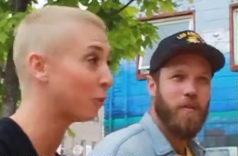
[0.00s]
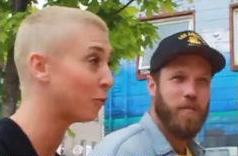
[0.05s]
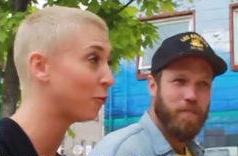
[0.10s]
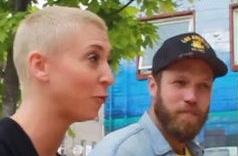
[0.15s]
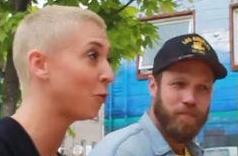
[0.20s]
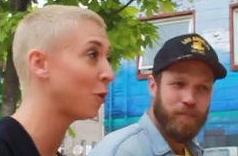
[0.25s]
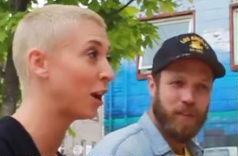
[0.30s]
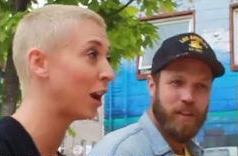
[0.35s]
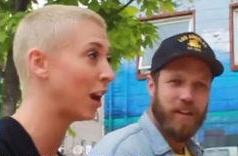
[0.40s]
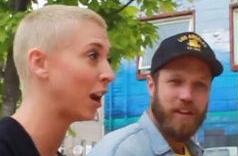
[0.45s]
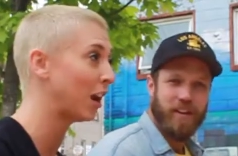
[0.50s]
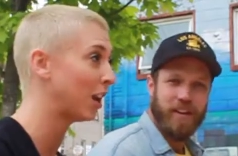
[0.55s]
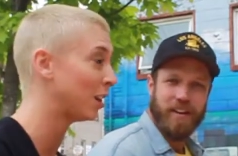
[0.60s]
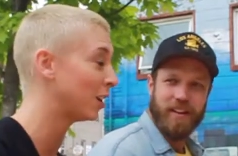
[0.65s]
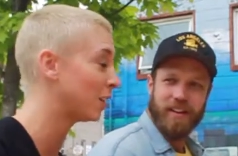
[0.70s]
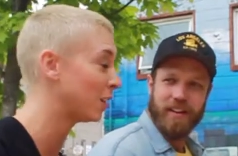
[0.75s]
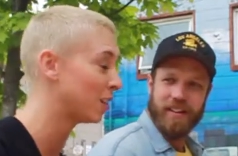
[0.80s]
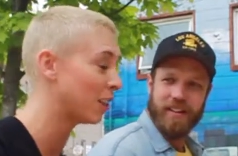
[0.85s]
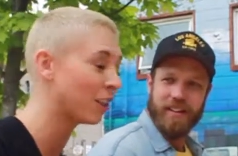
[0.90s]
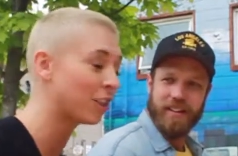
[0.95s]
Speaker 1: Beforehand,
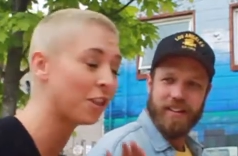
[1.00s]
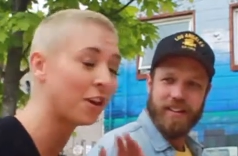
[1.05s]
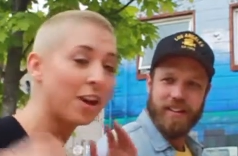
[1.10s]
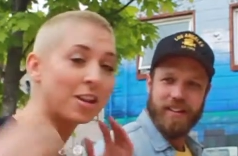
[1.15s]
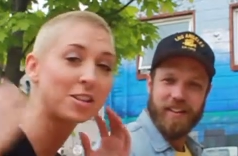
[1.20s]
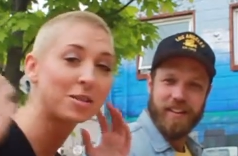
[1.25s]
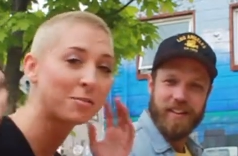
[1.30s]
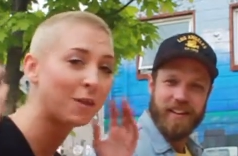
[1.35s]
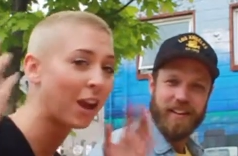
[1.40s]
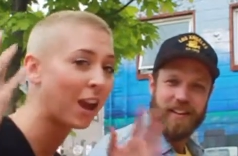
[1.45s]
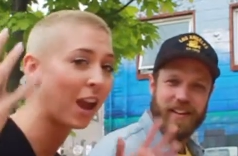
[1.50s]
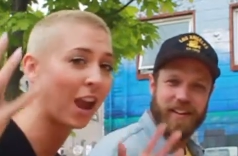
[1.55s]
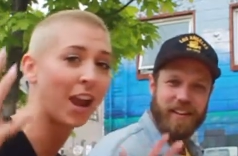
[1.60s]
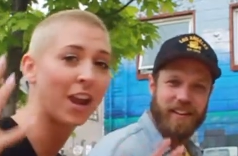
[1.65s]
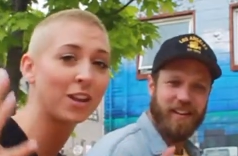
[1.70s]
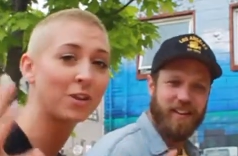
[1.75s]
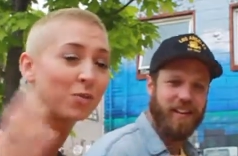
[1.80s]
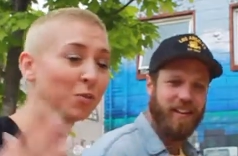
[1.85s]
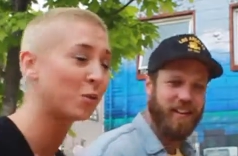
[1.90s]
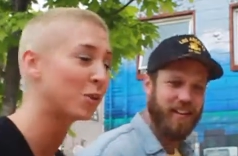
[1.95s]
the thoughts in my
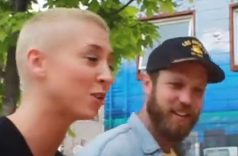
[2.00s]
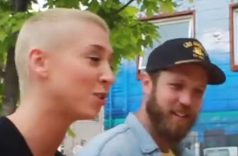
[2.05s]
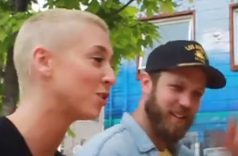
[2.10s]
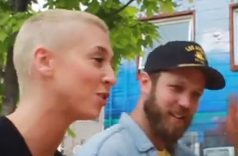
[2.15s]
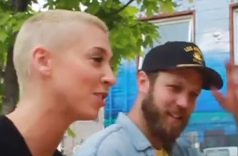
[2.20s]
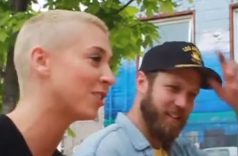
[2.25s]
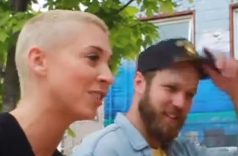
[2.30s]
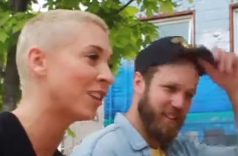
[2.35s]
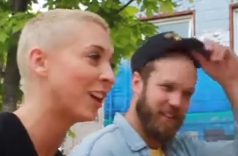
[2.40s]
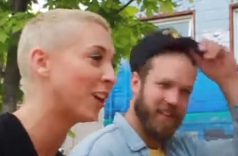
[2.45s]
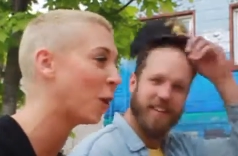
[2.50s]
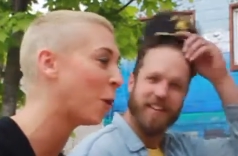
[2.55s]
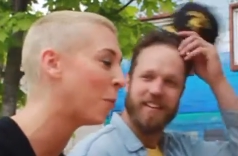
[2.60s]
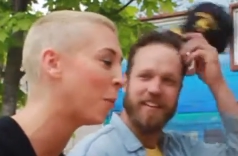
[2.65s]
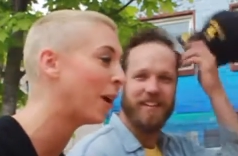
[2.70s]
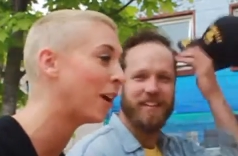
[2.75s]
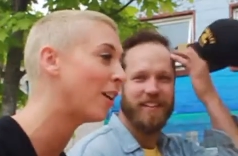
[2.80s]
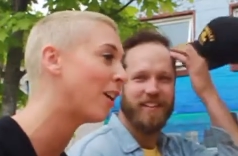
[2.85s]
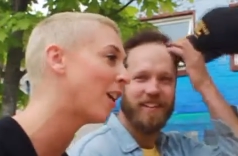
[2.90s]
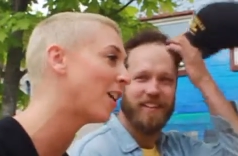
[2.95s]
head were just like, oh
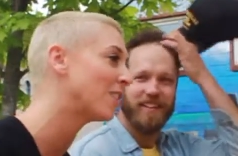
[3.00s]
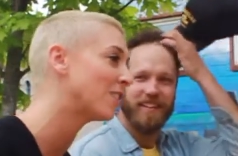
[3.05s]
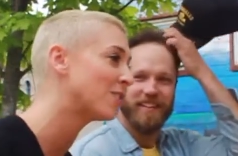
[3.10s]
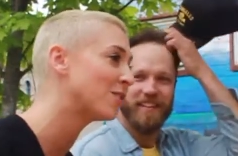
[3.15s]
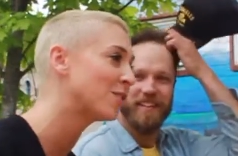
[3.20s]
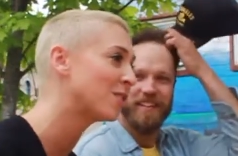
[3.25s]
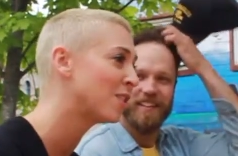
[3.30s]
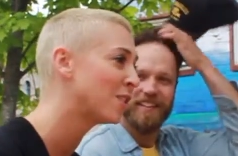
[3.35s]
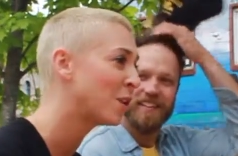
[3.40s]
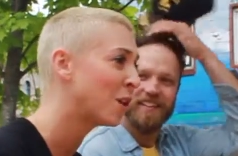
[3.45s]
my gosh,